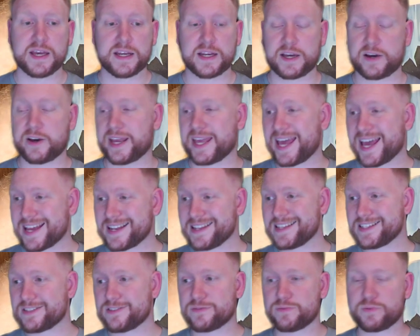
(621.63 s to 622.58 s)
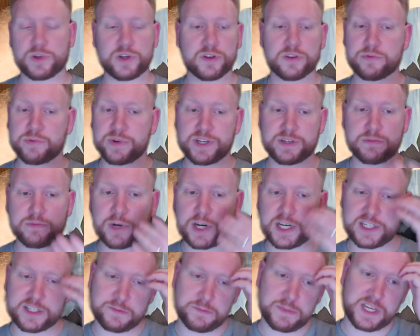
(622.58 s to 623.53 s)
Now again, this is another reason
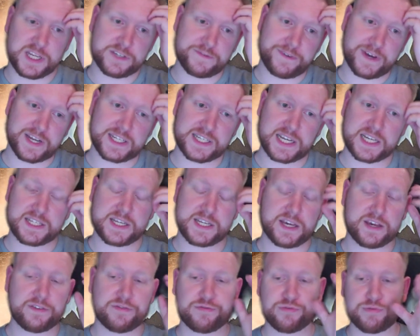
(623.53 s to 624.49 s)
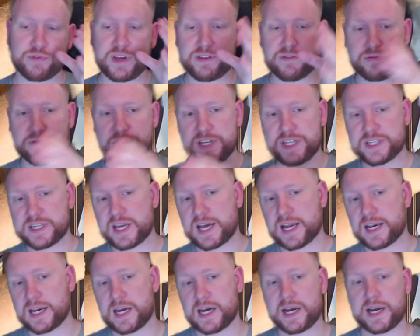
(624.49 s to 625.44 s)
why Smee is fantastic. 3/3
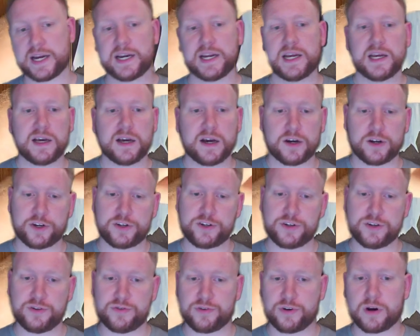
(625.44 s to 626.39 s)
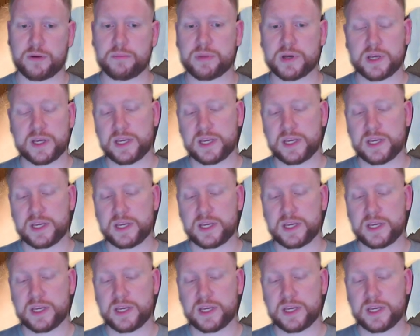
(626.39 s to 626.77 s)
stat line on a 2-drop.